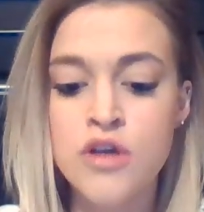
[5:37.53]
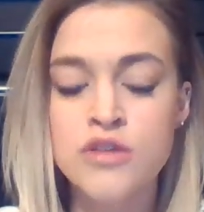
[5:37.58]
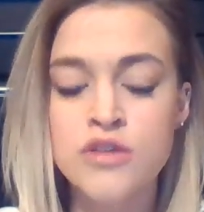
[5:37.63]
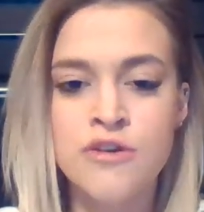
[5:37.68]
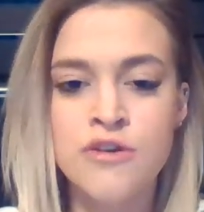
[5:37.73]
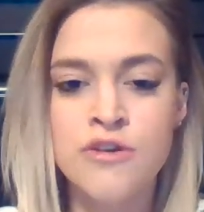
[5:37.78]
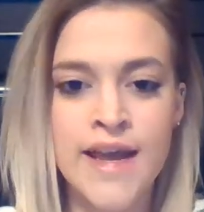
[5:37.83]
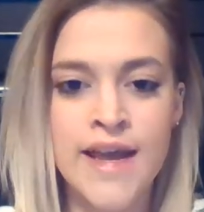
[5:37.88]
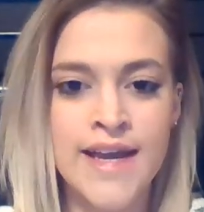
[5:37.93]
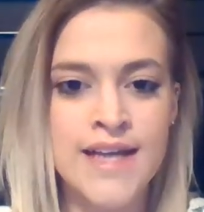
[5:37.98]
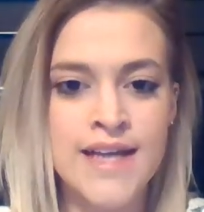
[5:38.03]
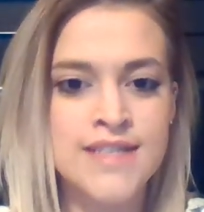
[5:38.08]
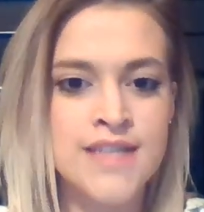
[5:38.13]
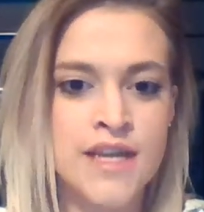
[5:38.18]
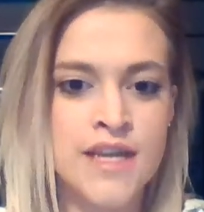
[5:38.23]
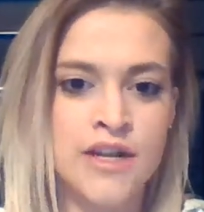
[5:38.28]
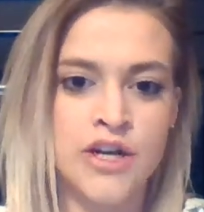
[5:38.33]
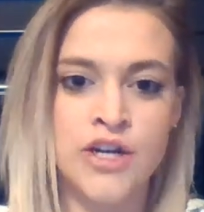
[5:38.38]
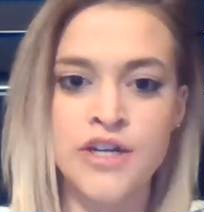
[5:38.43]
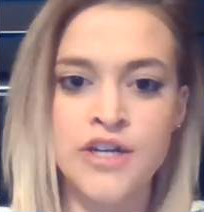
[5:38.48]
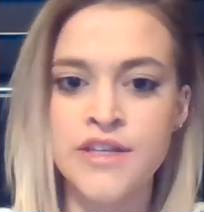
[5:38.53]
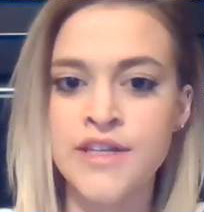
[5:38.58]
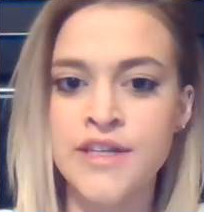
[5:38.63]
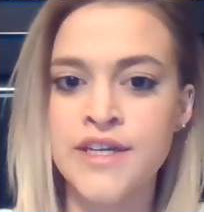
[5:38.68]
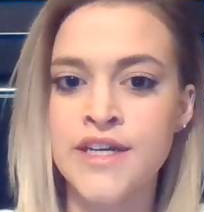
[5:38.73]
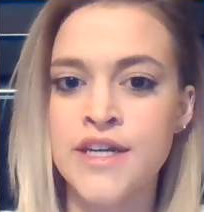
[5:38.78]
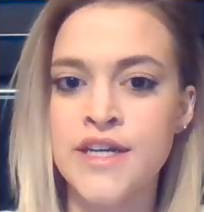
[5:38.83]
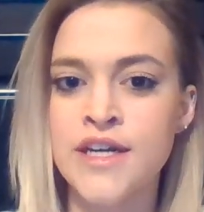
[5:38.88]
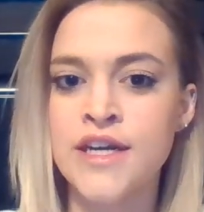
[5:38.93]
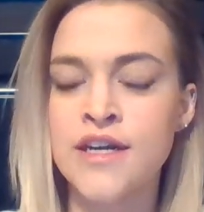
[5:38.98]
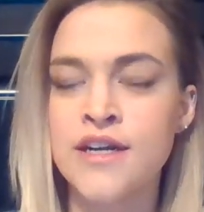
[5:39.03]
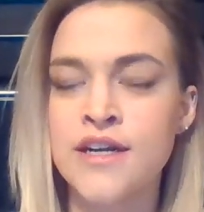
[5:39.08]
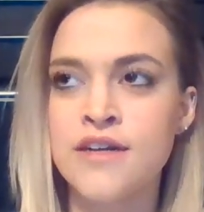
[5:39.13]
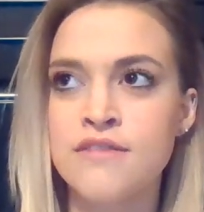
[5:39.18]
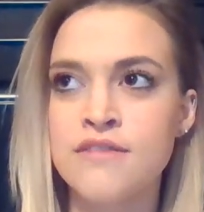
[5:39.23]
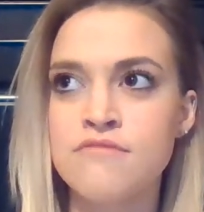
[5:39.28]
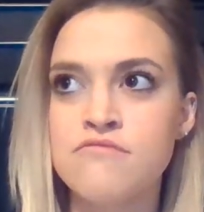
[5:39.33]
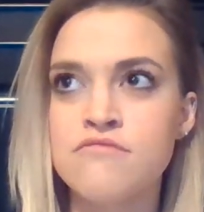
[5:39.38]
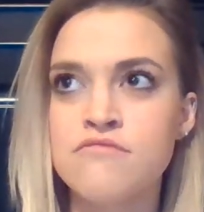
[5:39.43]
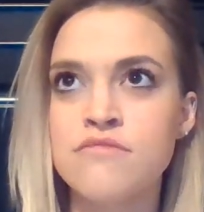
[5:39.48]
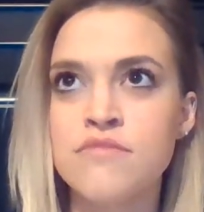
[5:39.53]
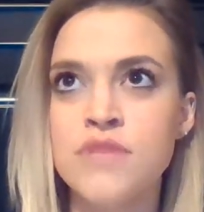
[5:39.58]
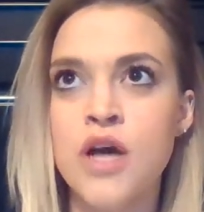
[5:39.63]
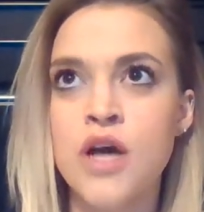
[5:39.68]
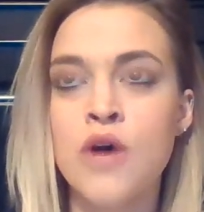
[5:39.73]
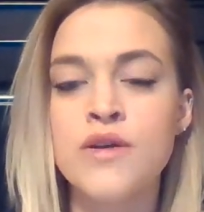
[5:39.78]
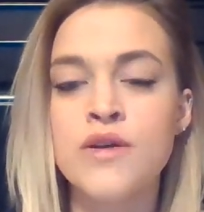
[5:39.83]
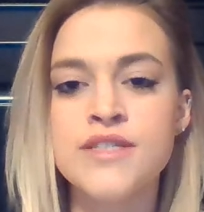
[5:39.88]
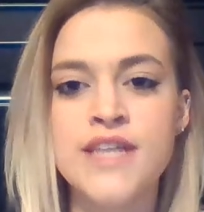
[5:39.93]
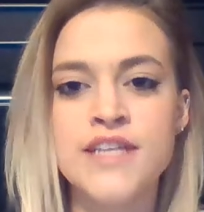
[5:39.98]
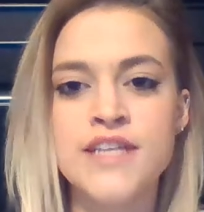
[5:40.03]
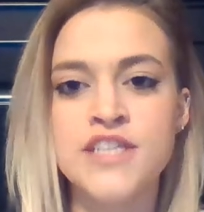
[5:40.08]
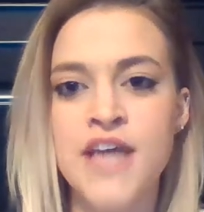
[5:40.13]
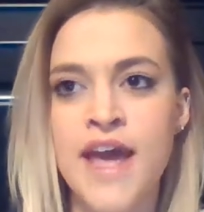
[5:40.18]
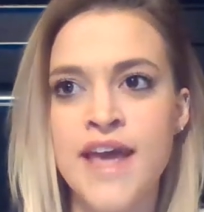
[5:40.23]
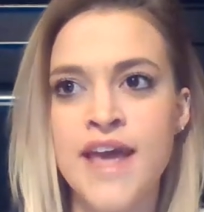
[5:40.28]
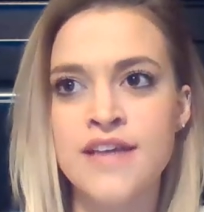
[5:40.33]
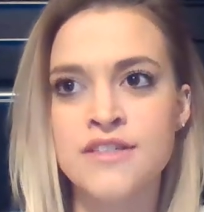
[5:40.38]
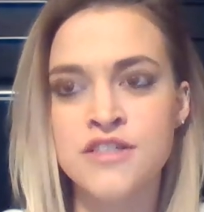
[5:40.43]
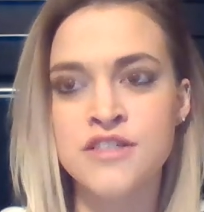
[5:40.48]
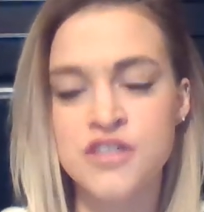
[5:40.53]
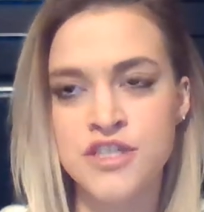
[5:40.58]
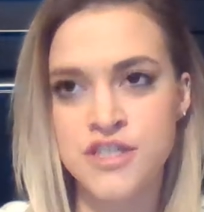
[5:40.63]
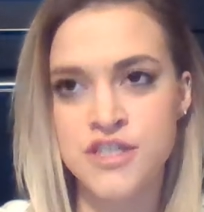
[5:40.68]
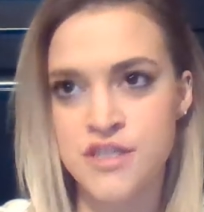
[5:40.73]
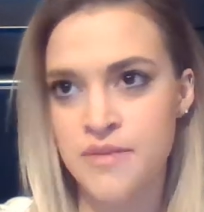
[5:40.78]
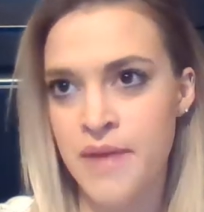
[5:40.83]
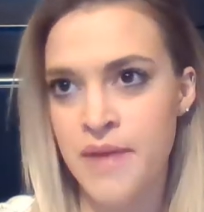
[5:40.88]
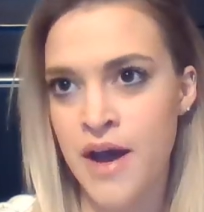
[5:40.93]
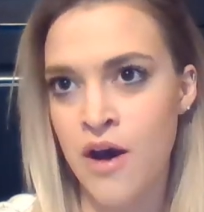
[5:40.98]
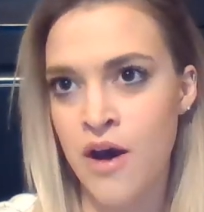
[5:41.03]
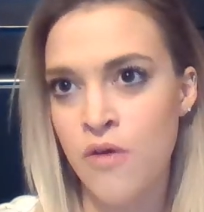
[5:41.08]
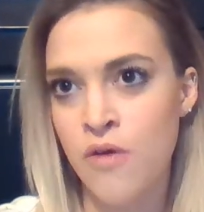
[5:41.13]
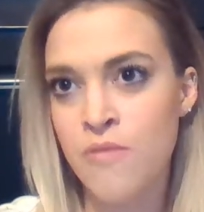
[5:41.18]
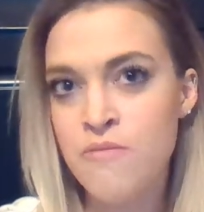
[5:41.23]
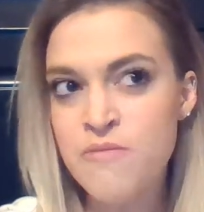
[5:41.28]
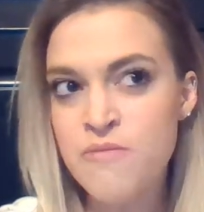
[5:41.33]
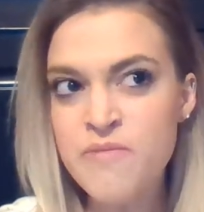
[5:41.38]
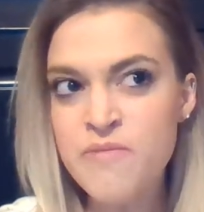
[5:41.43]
So like I said earlier, OSHA isn't just about